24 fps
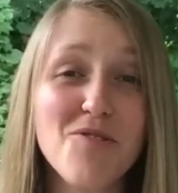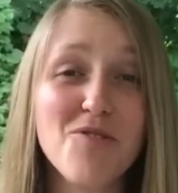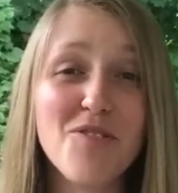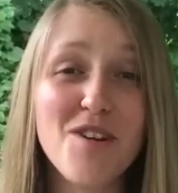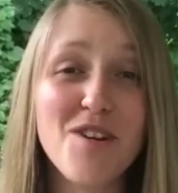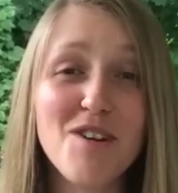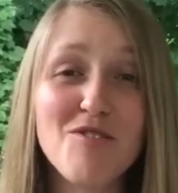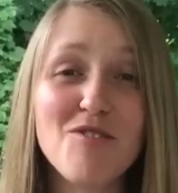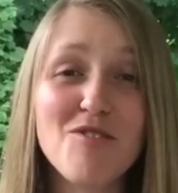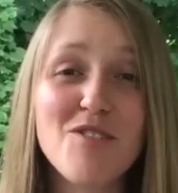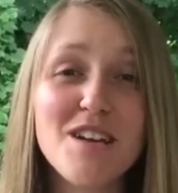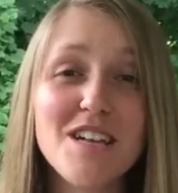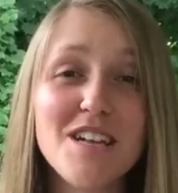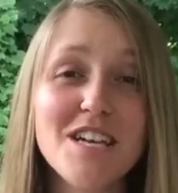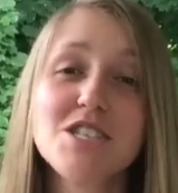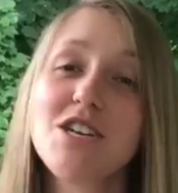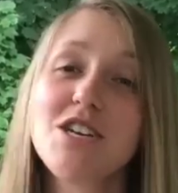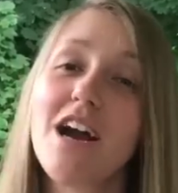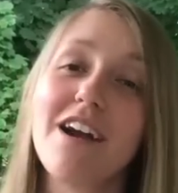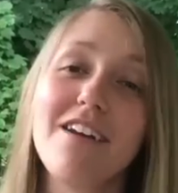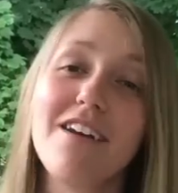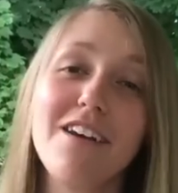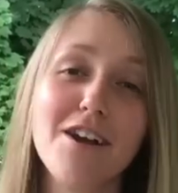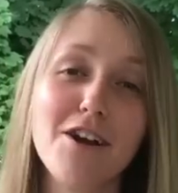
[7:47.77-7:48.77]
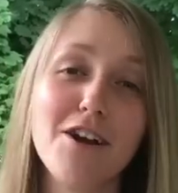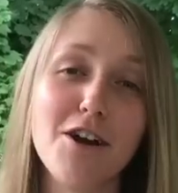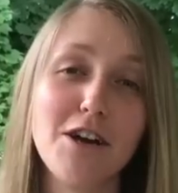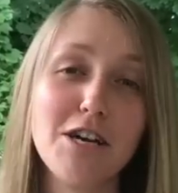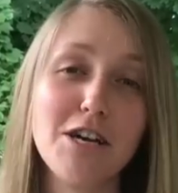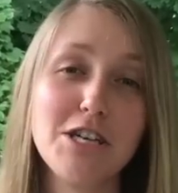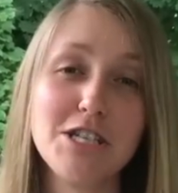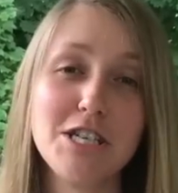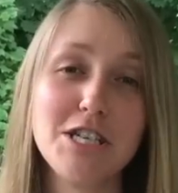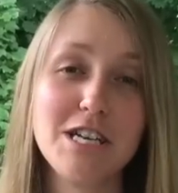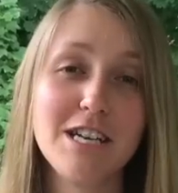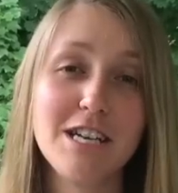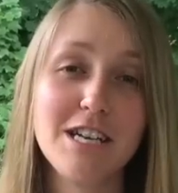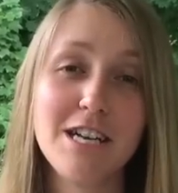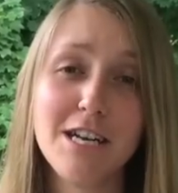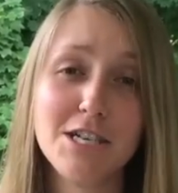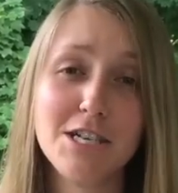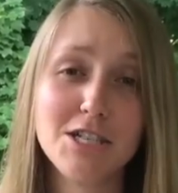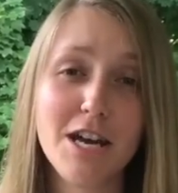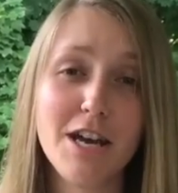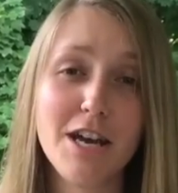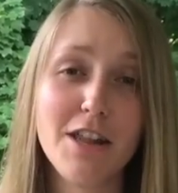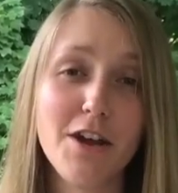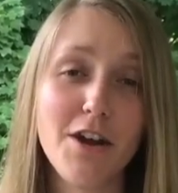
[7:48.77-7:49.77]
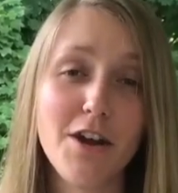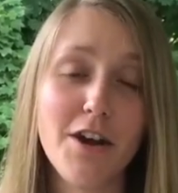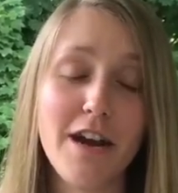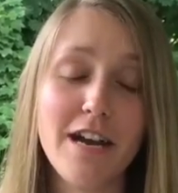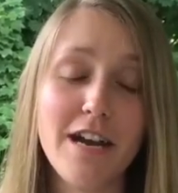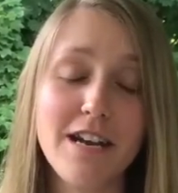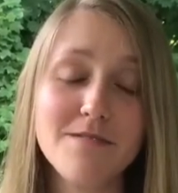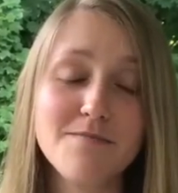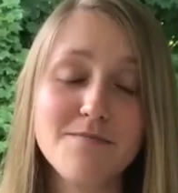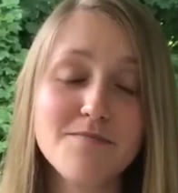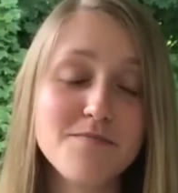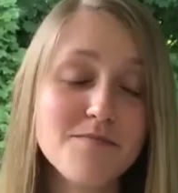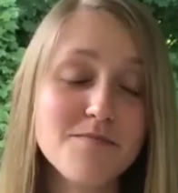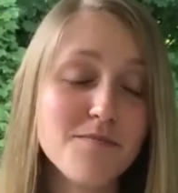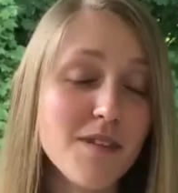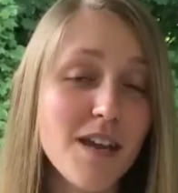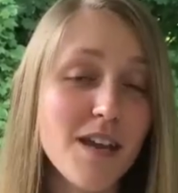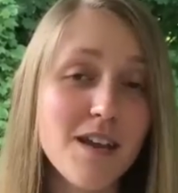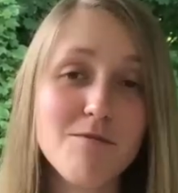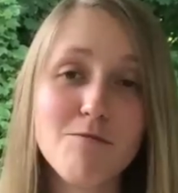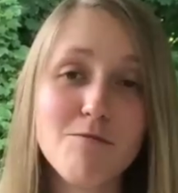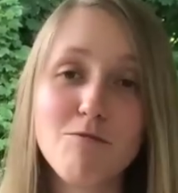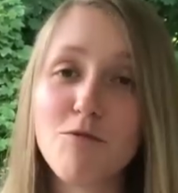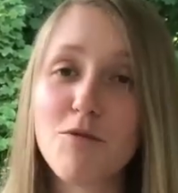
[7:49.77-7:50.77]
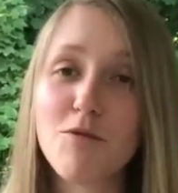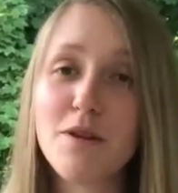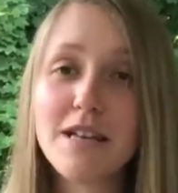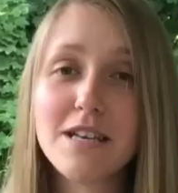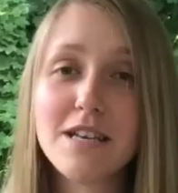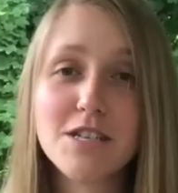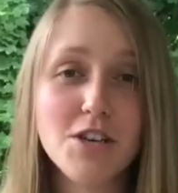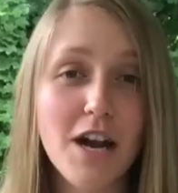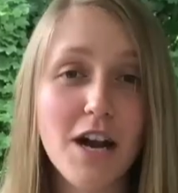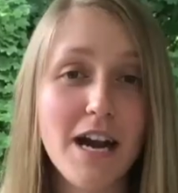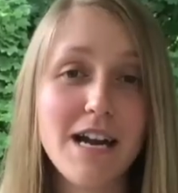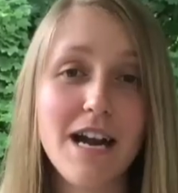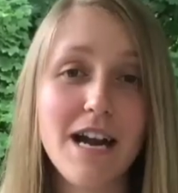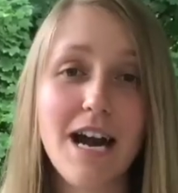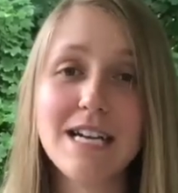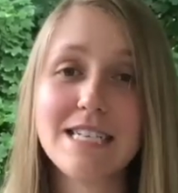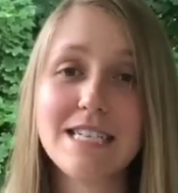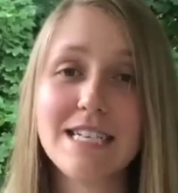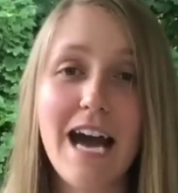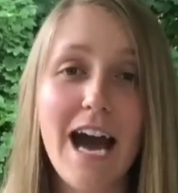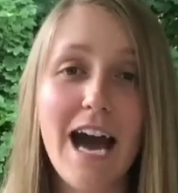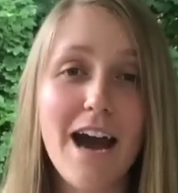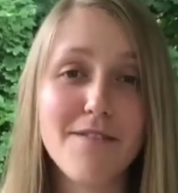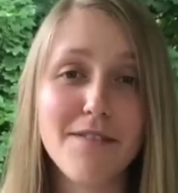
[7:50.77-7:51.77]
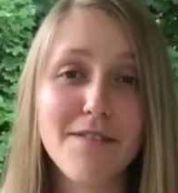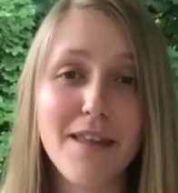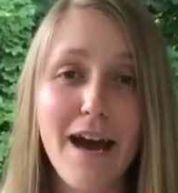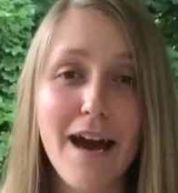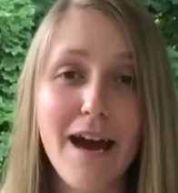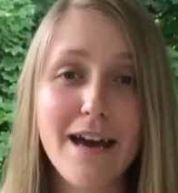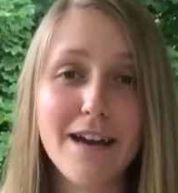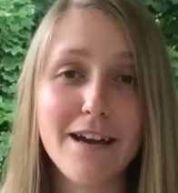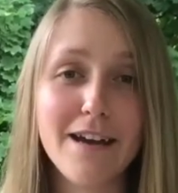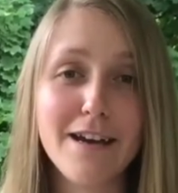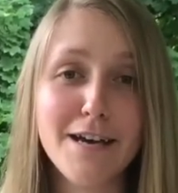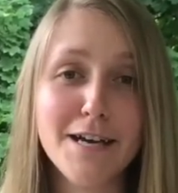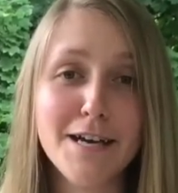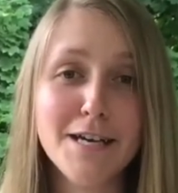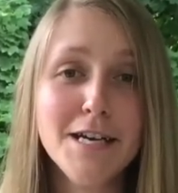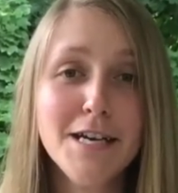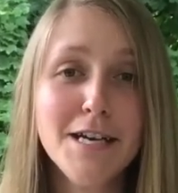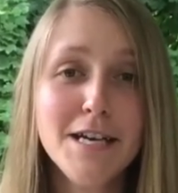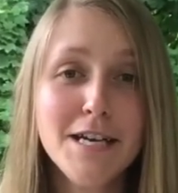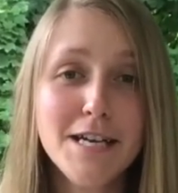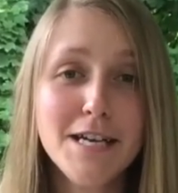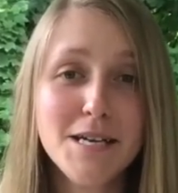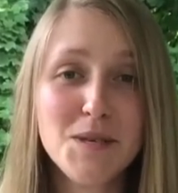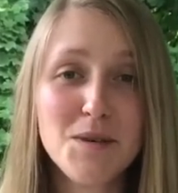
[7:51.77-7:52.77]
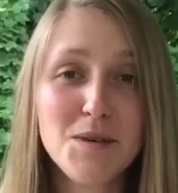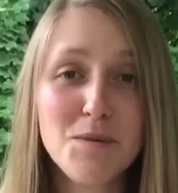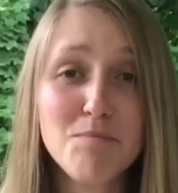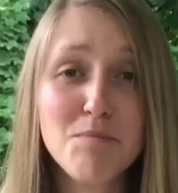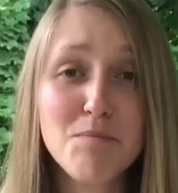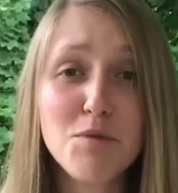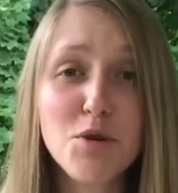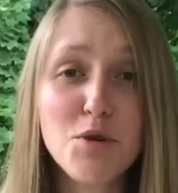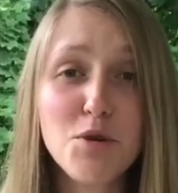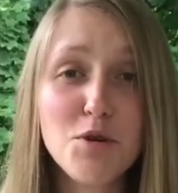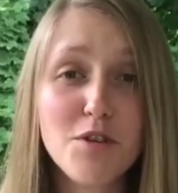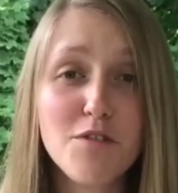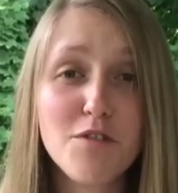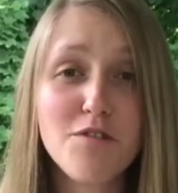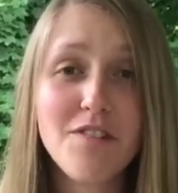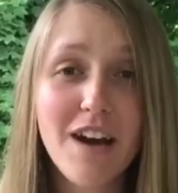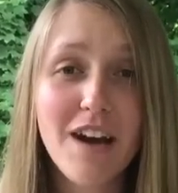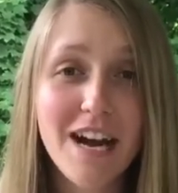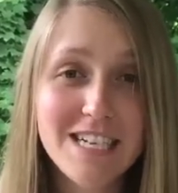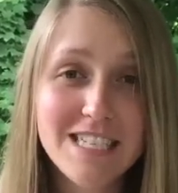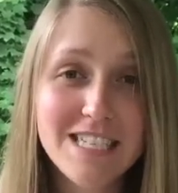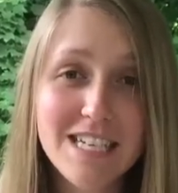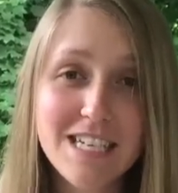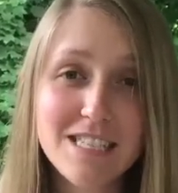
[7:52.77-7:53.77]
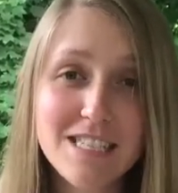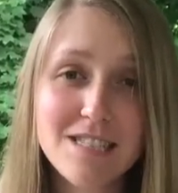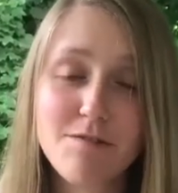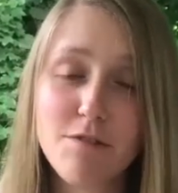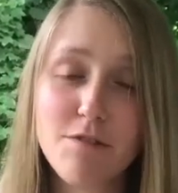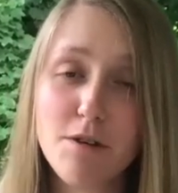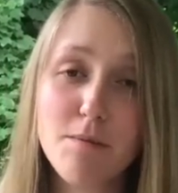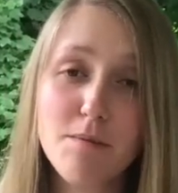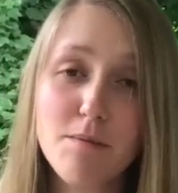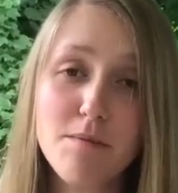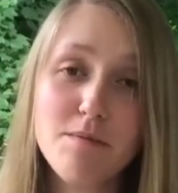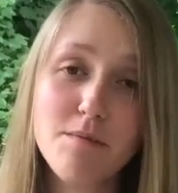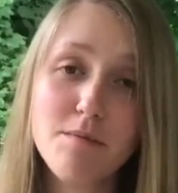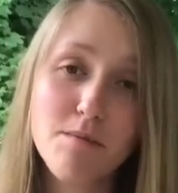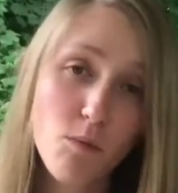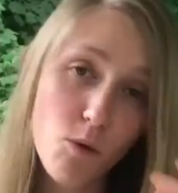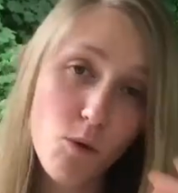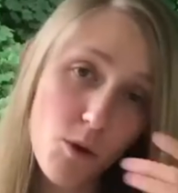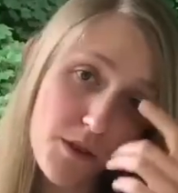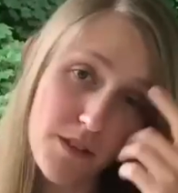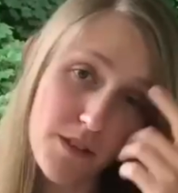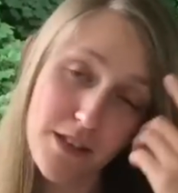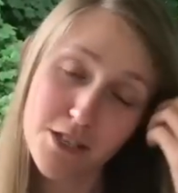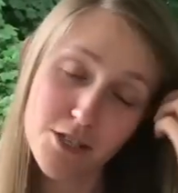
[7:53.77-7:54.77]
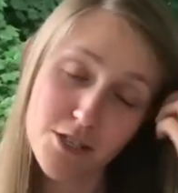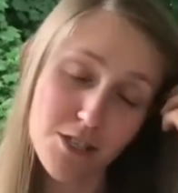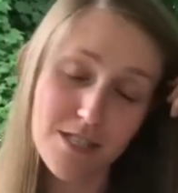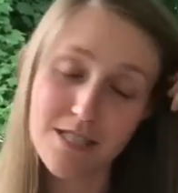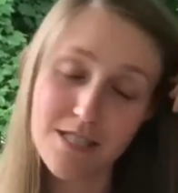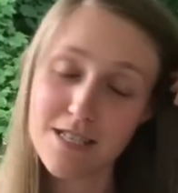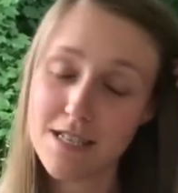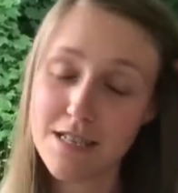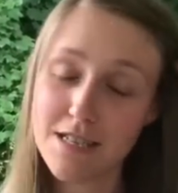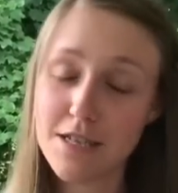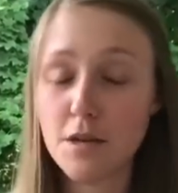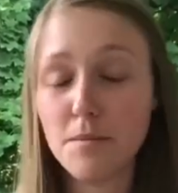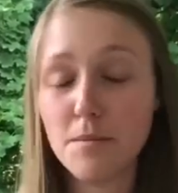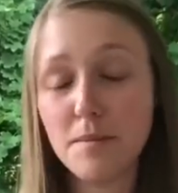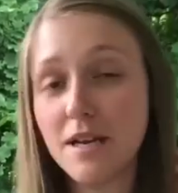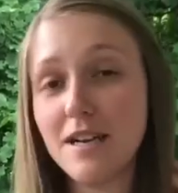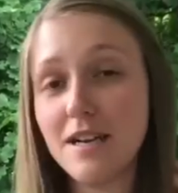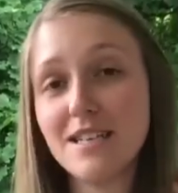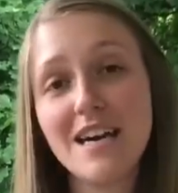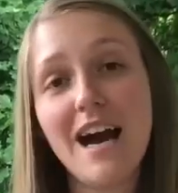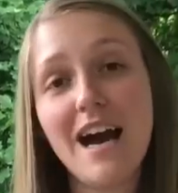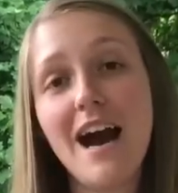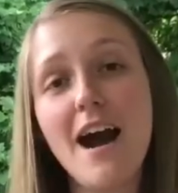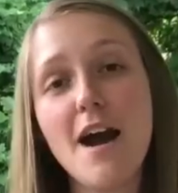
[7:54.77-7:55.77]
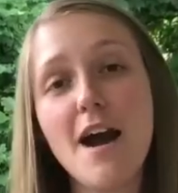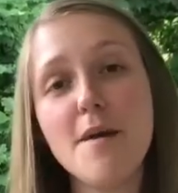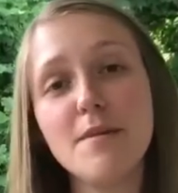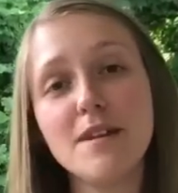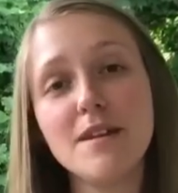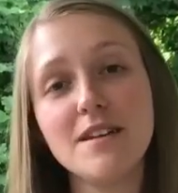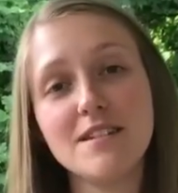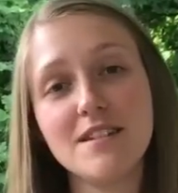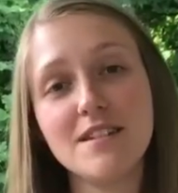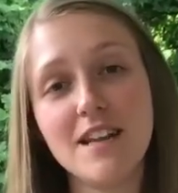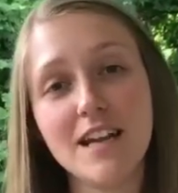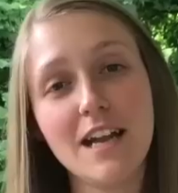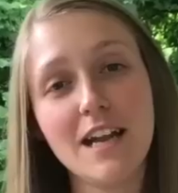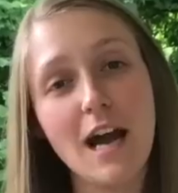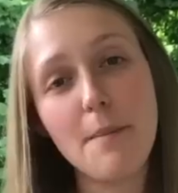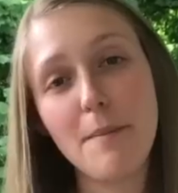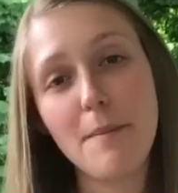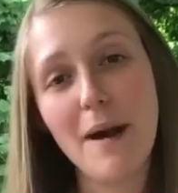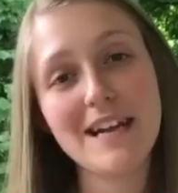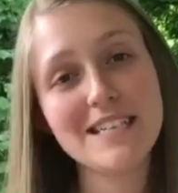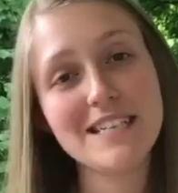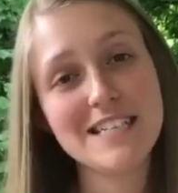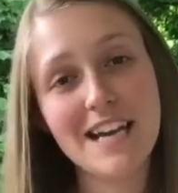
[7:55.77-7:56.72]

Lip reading: we really try to encourage each other and really try not to have that mood affect us for more than just a little bit of time and then come back